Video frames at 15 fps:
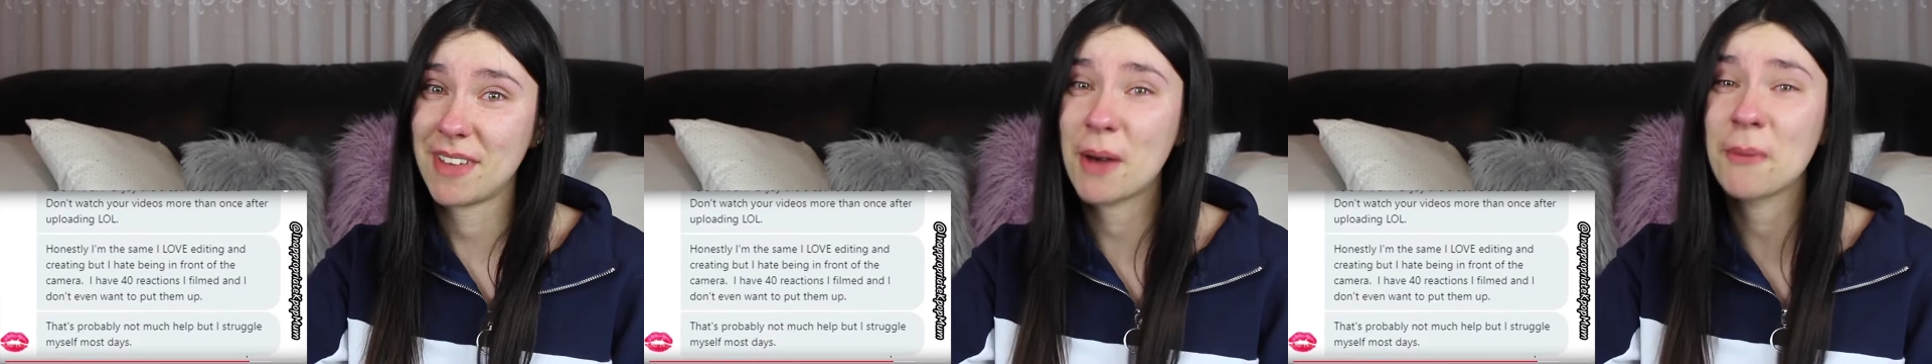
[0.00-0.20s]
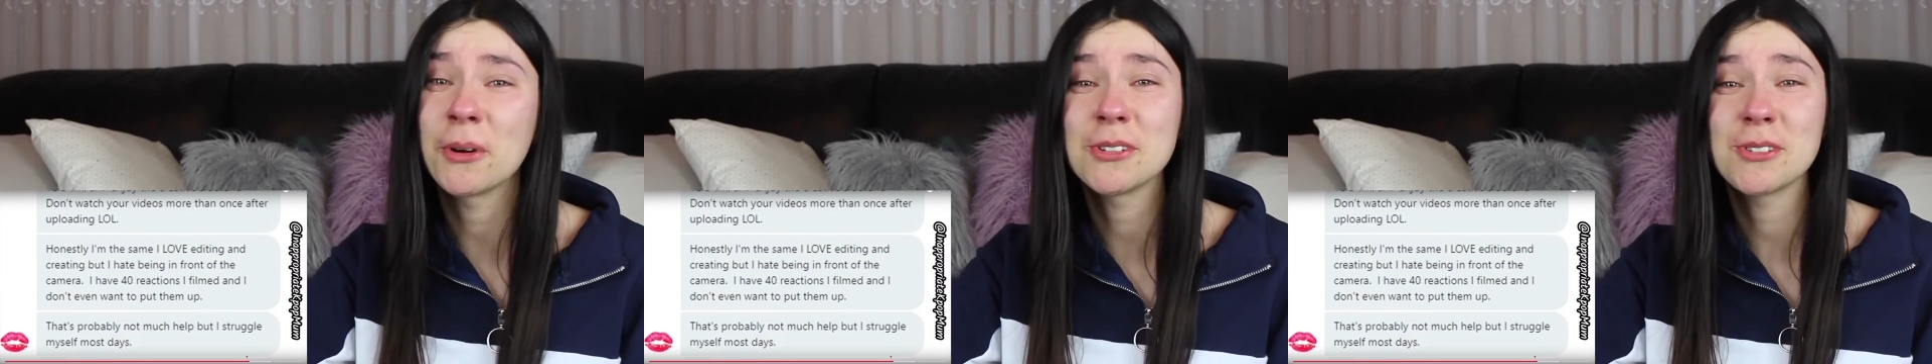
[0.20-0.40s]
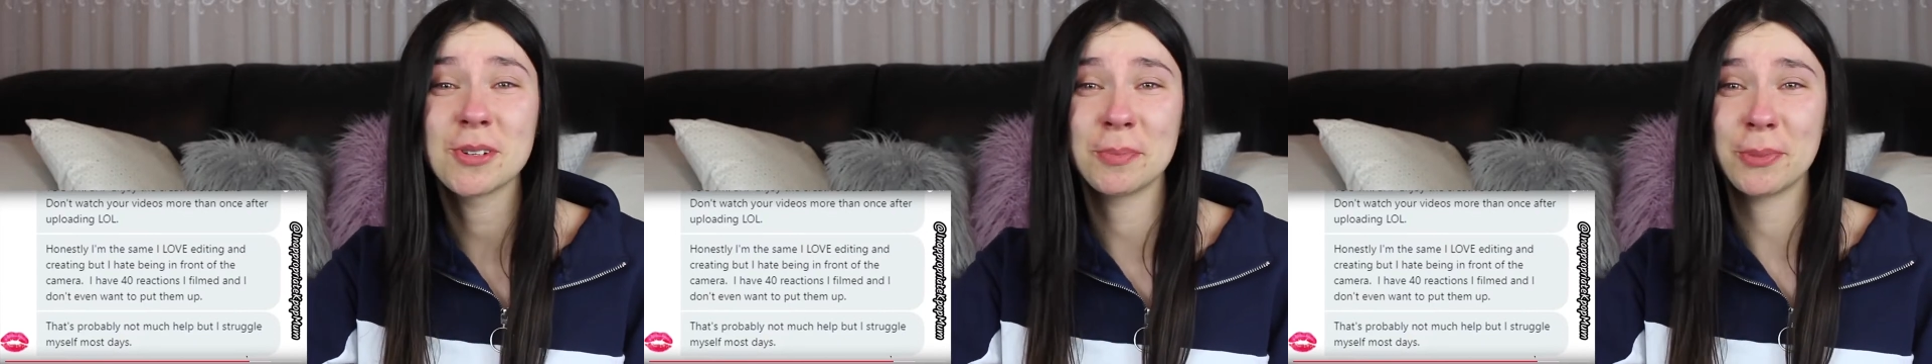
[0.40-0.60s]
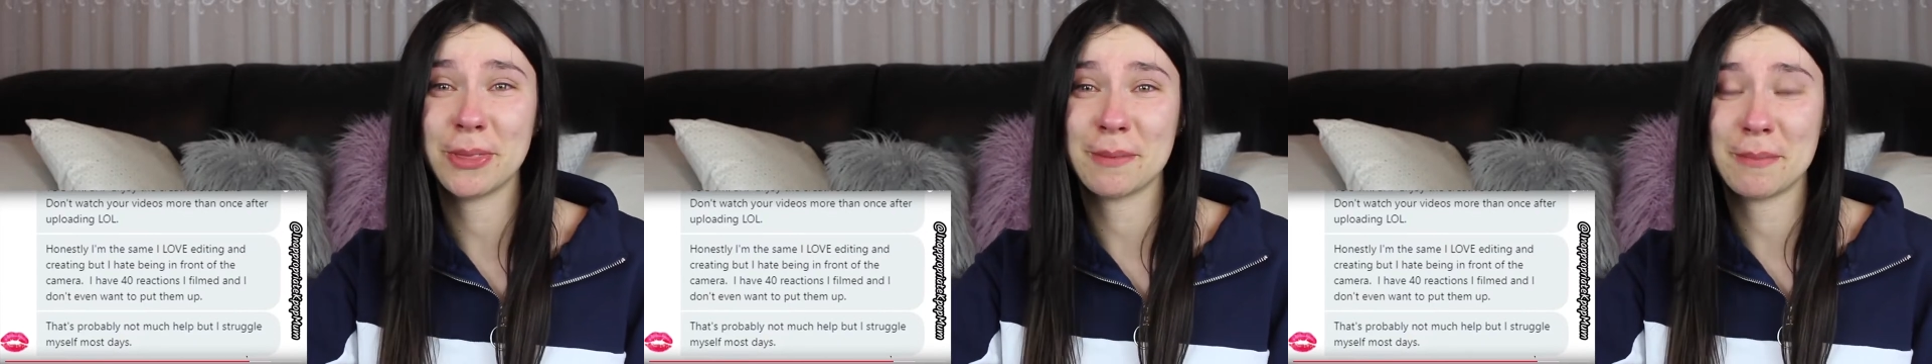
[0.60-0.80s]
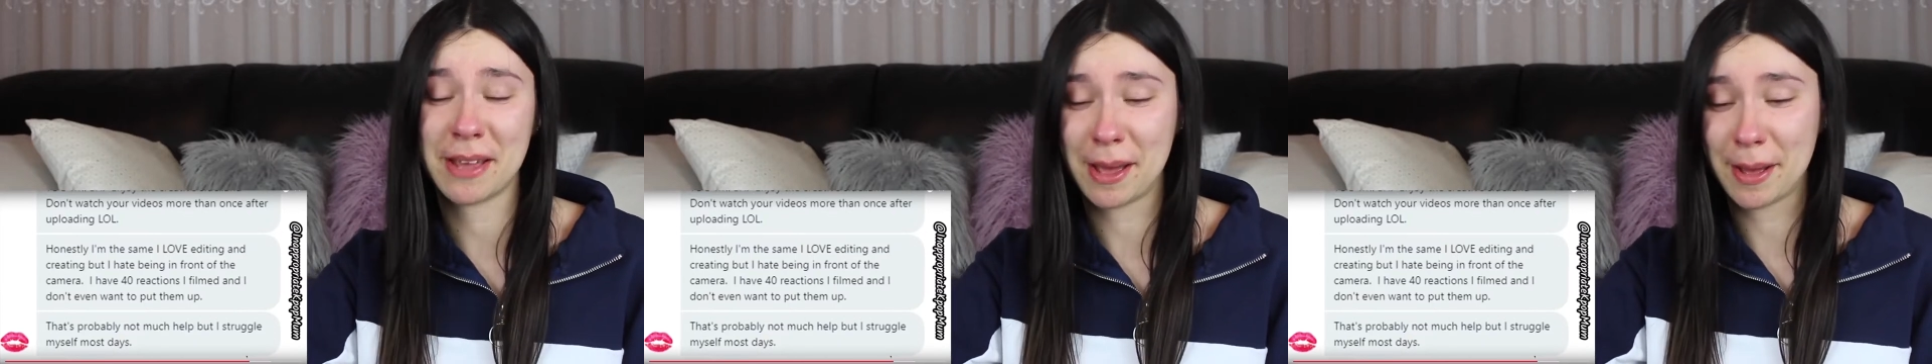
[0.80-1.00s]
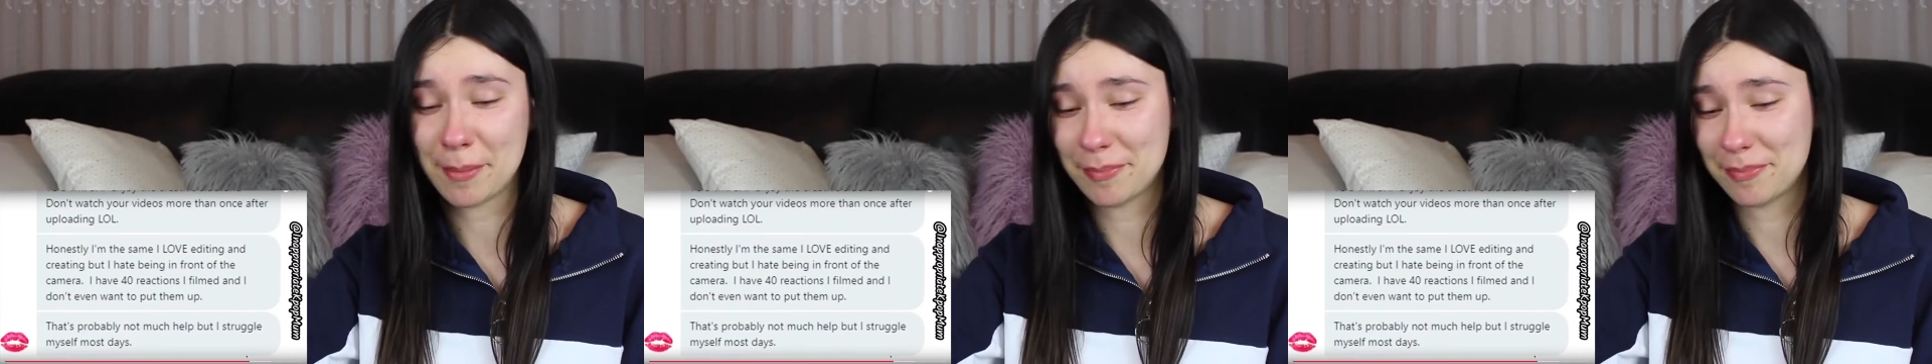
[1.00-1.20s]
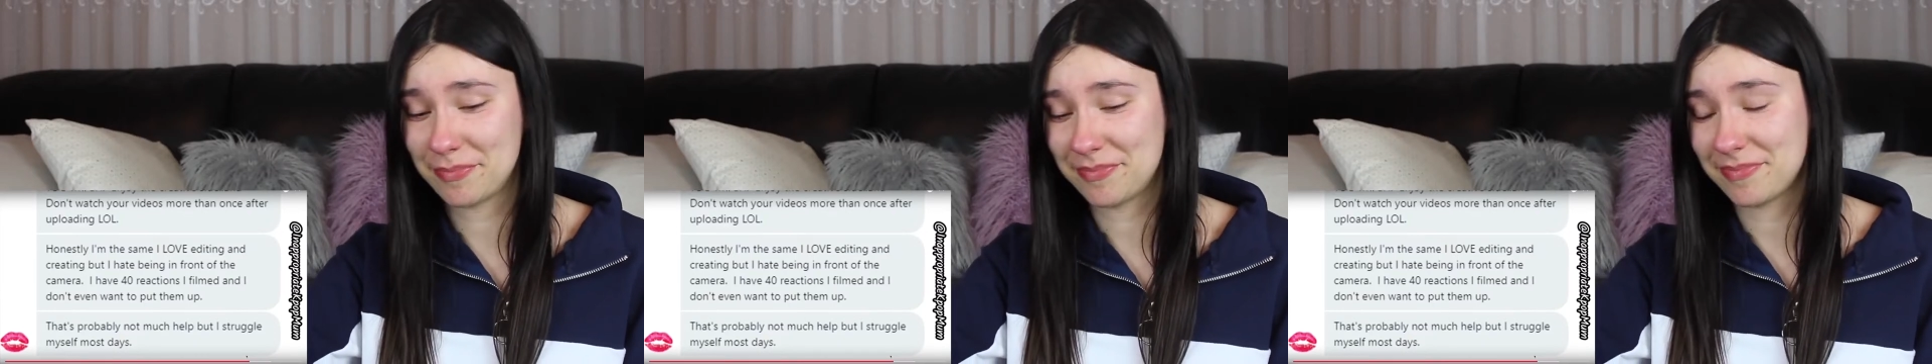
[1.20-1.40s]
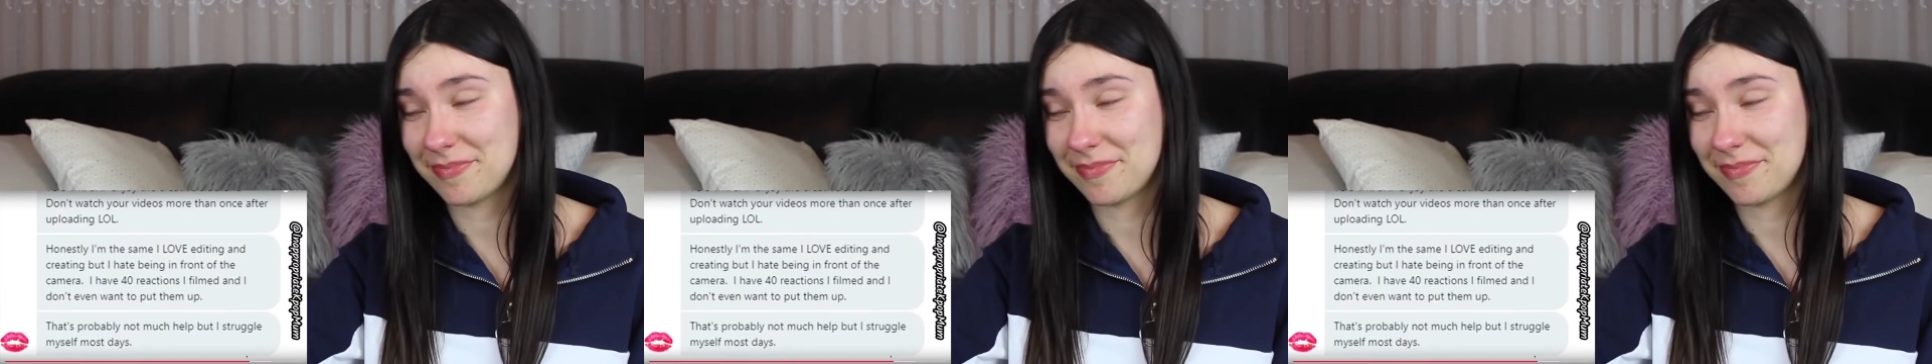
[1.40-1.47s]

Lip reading: I want you to put them up.